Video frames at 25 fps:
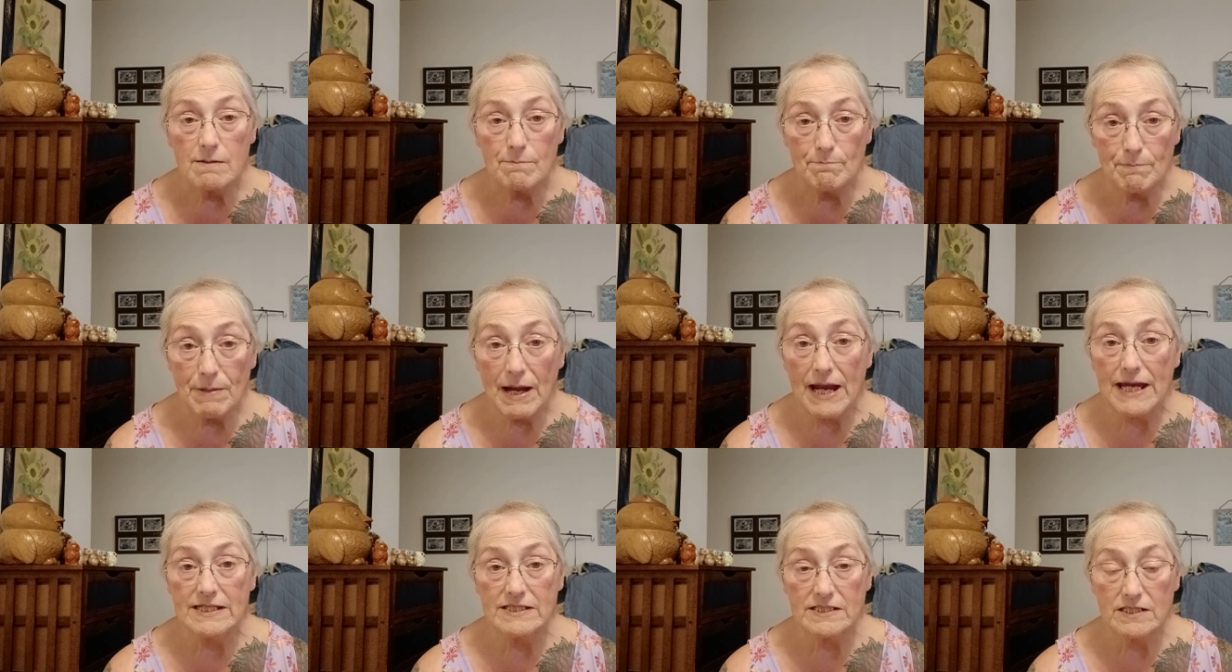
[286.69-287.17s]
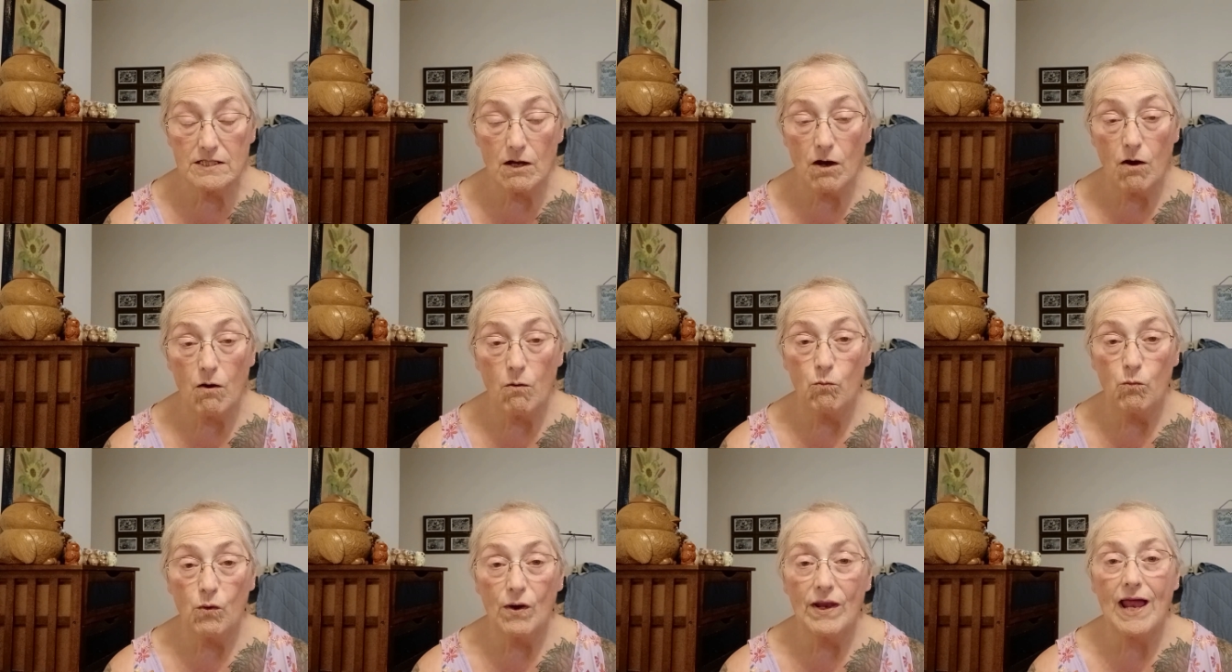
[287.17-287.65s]
based
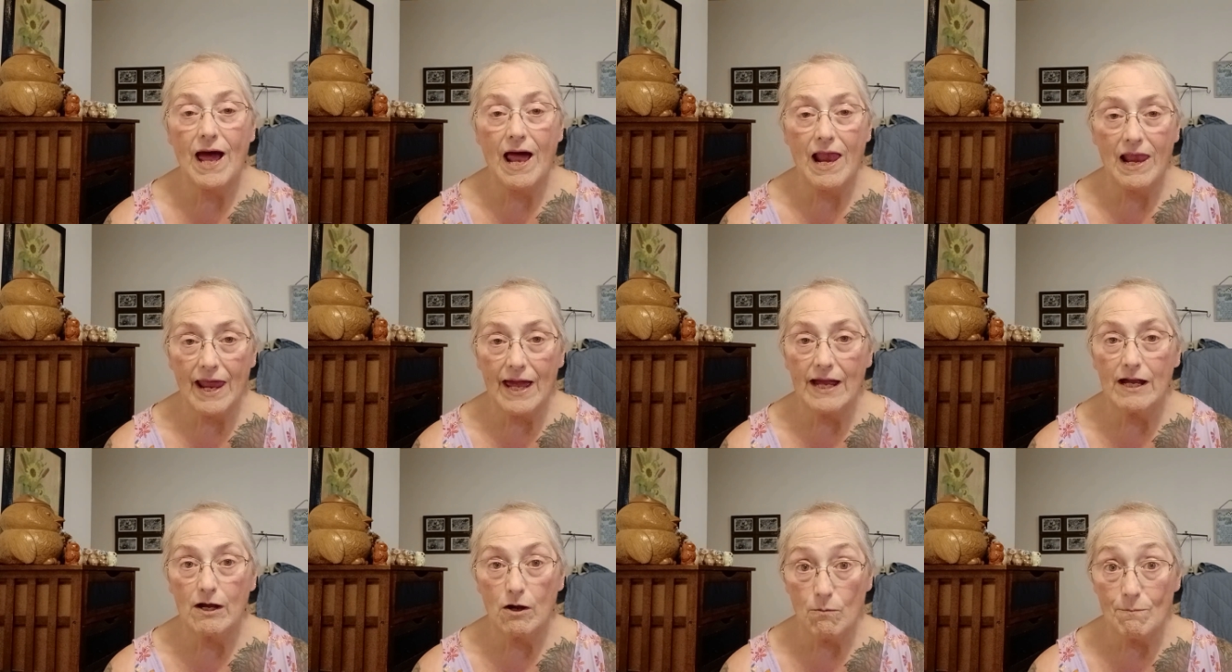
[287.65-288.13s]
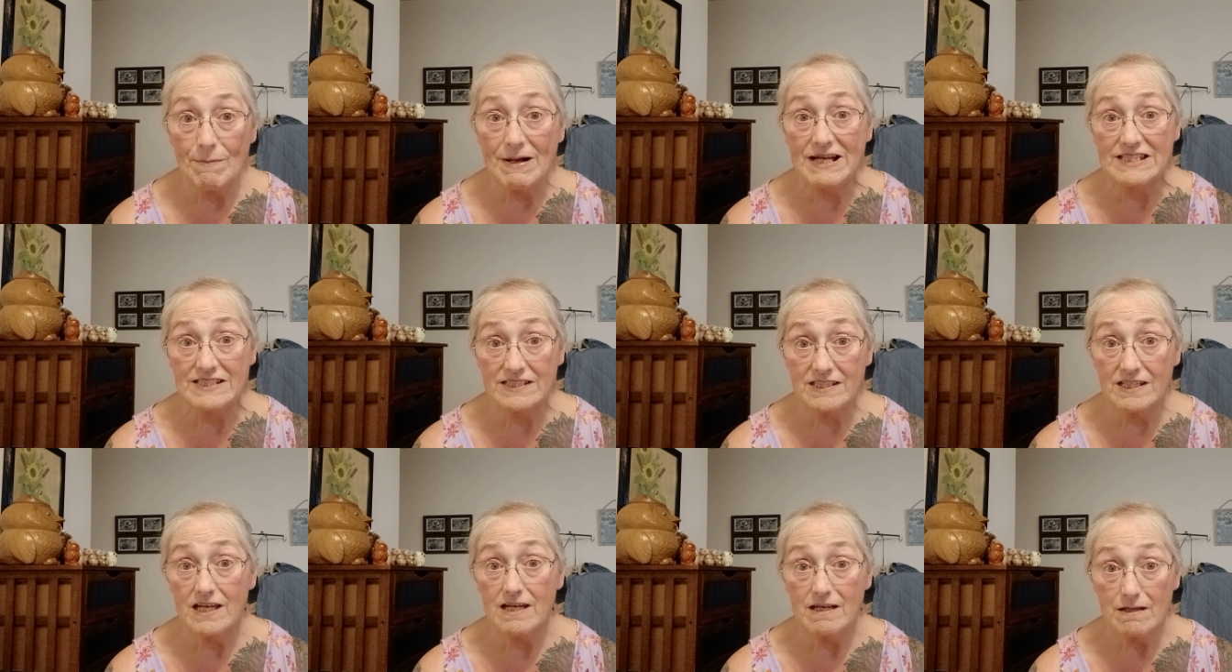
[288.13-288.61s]
on what I like on my
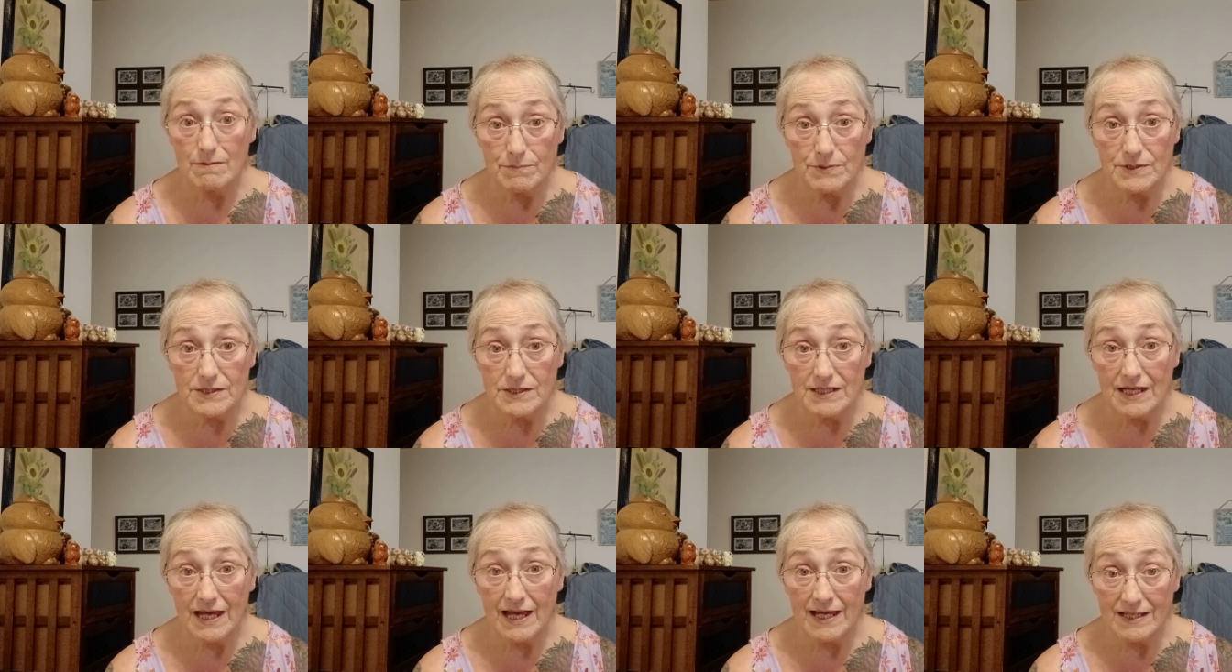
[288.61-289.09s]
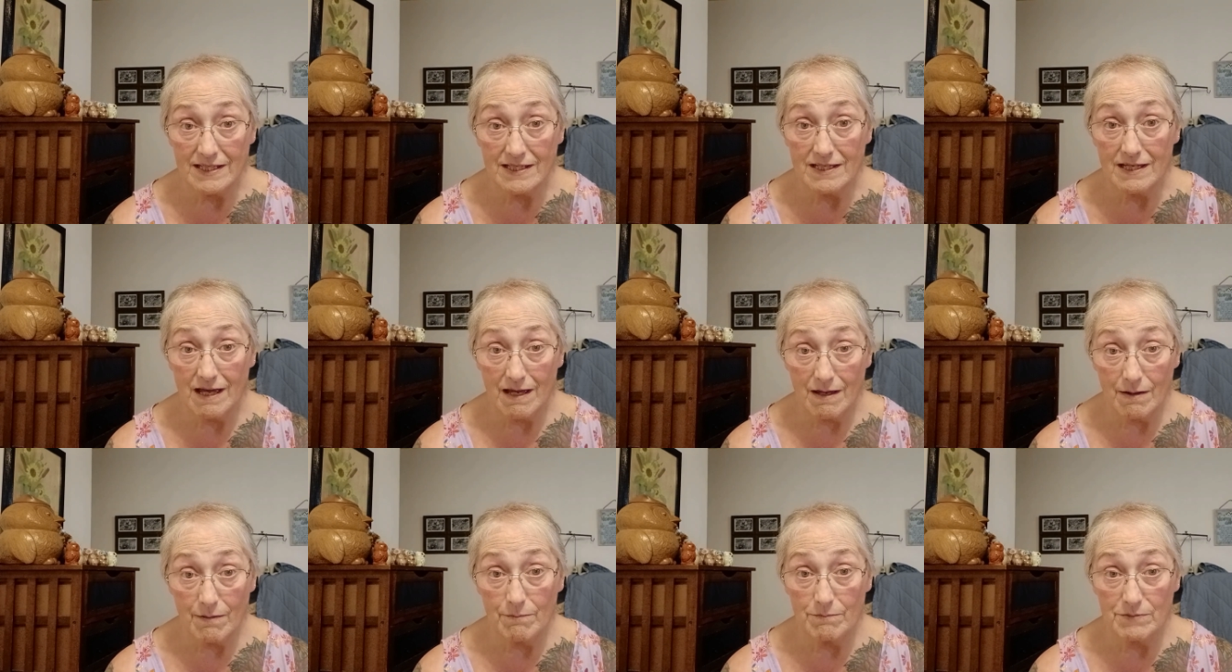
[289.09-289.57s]
subs at
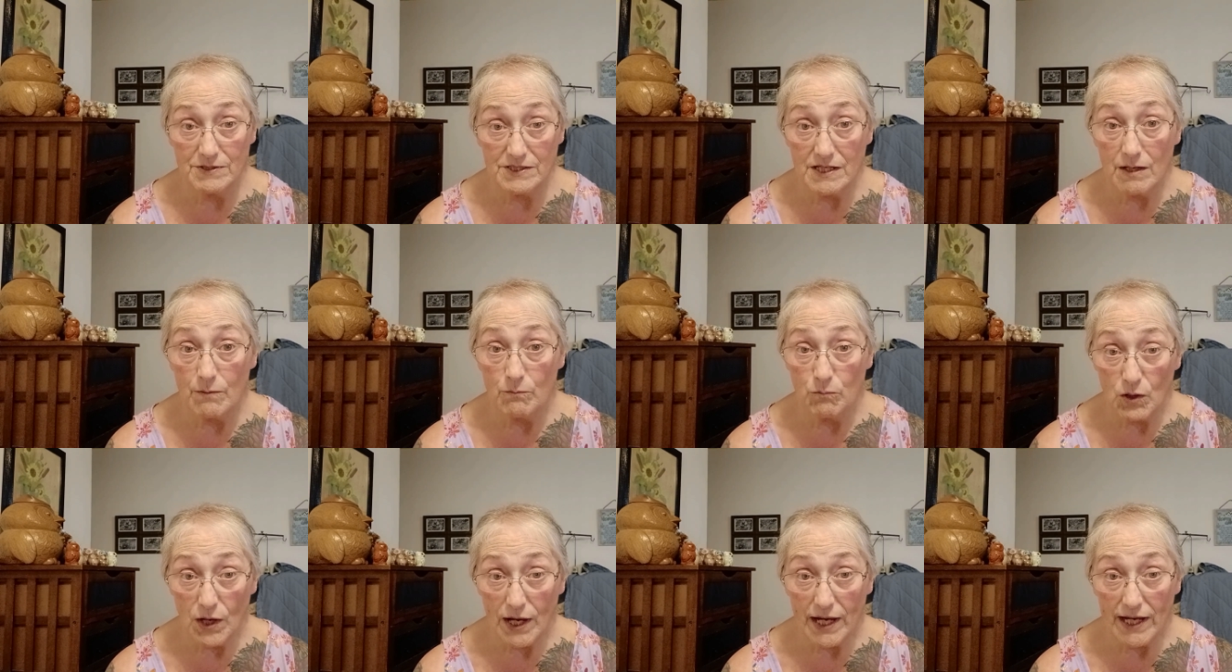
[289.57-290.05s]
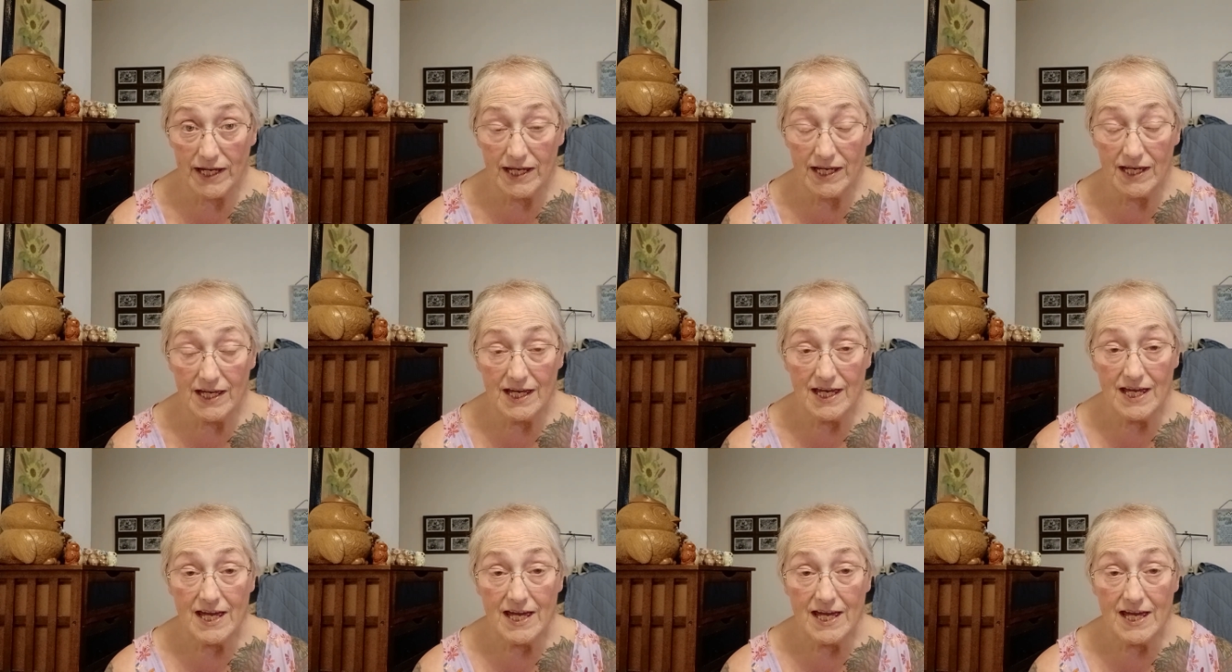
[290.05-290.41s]
um, Subway,